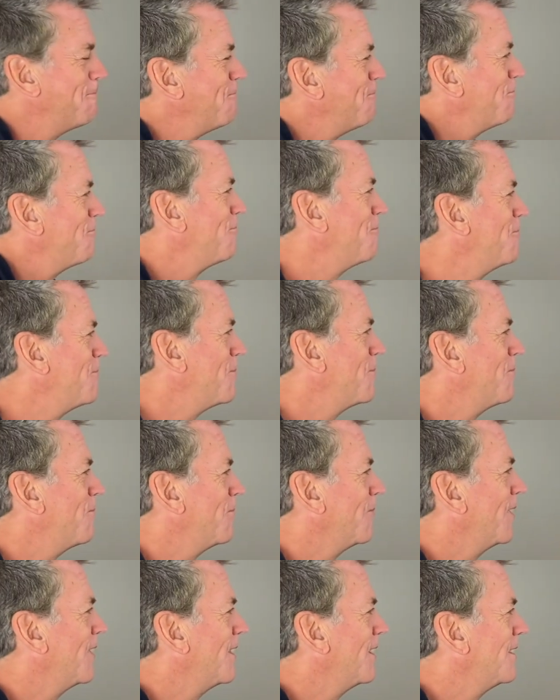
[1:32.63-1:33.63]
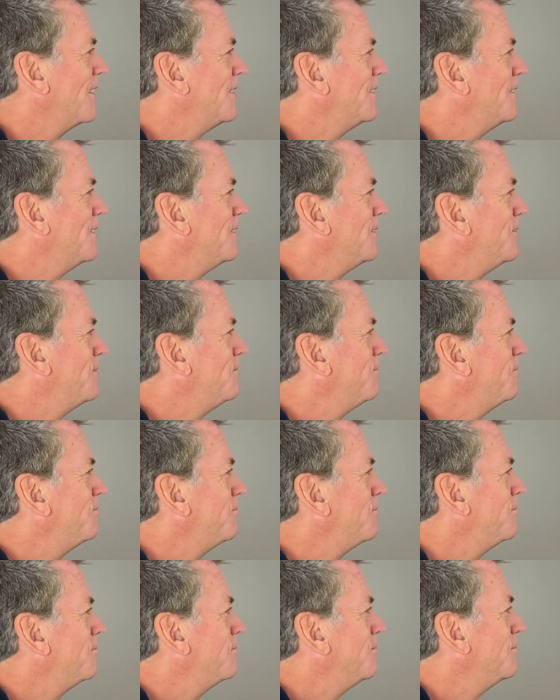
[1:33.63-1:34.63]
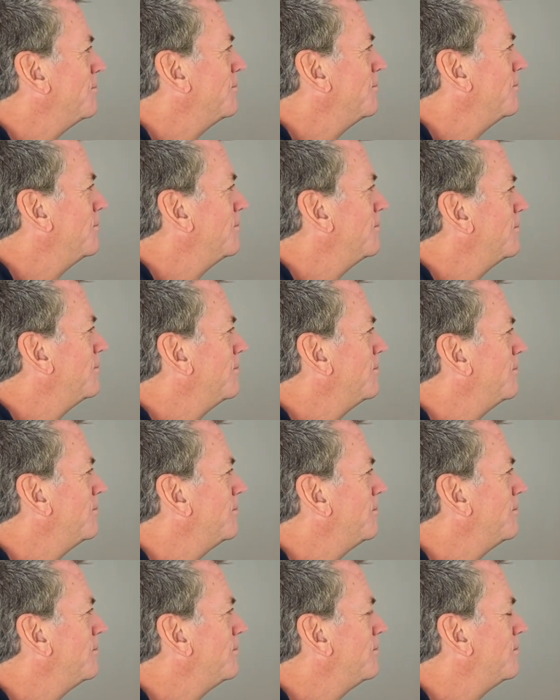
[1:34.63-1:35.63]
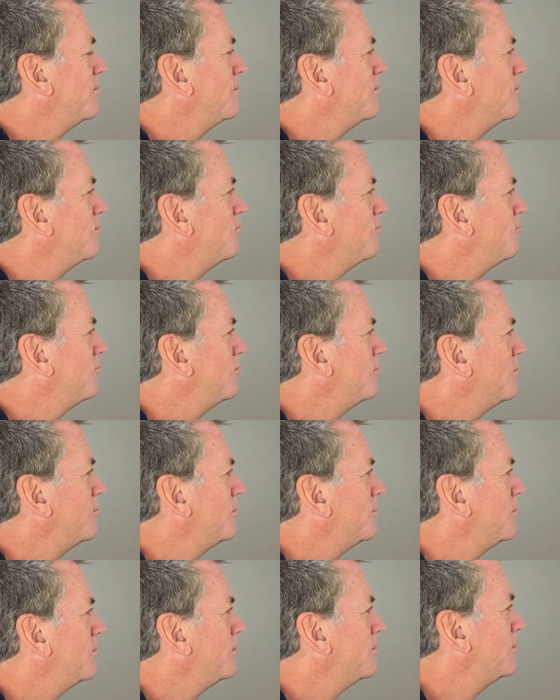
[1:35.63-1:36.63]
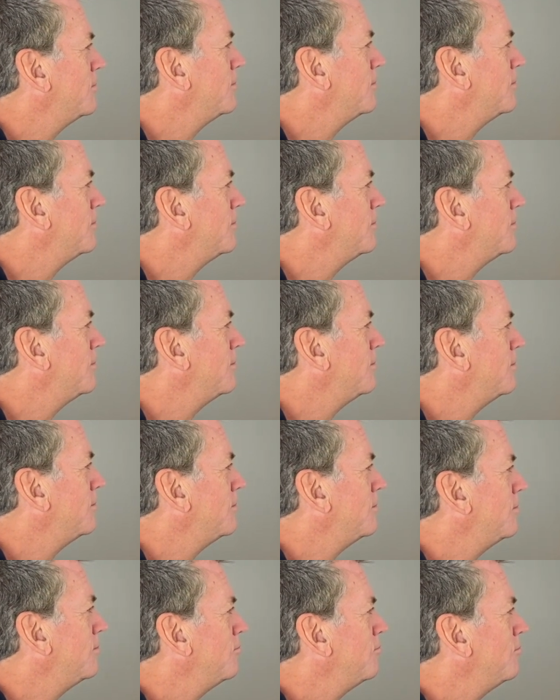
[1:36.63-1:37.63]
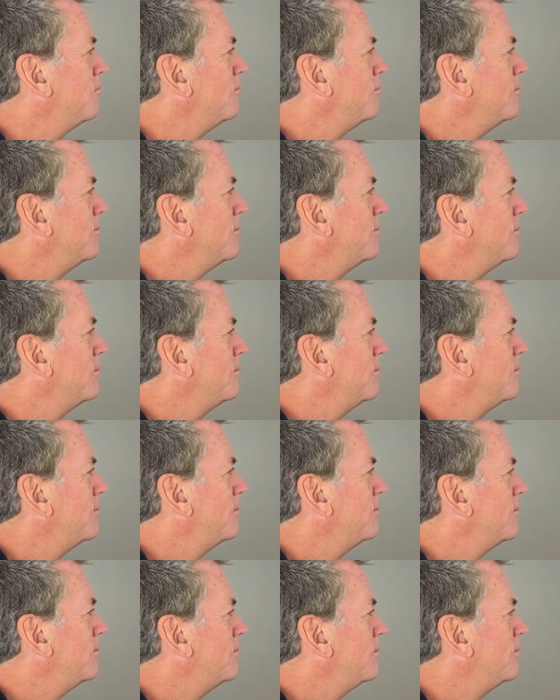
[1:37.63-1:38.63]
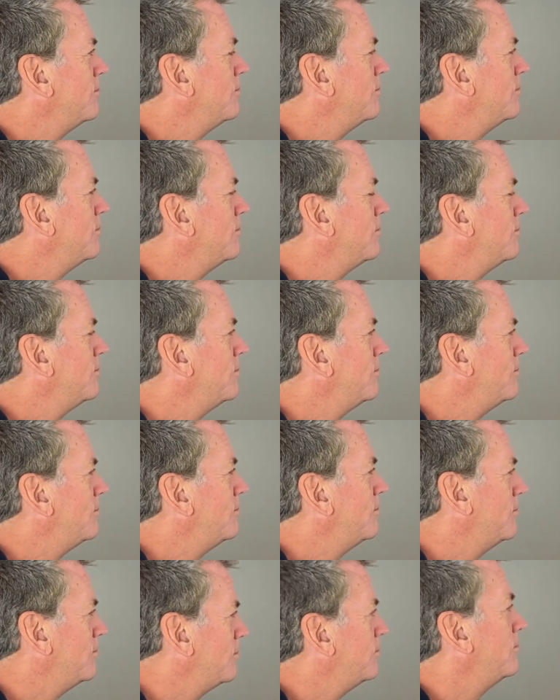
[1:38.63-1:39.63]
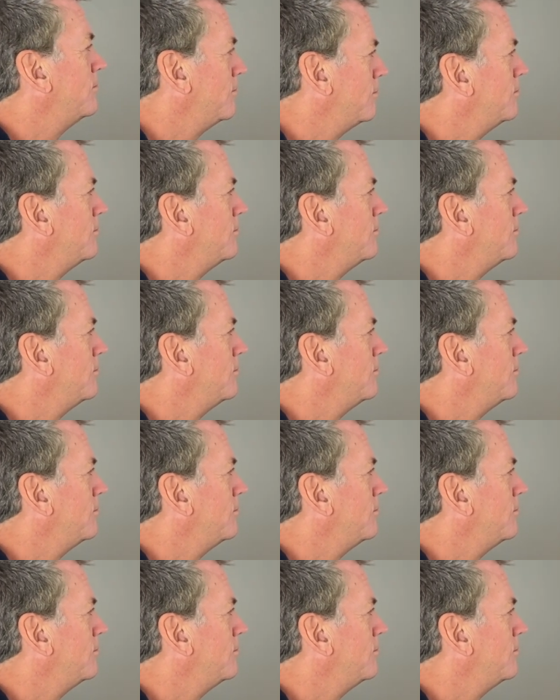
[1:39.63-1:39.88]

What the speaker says: (not speaking)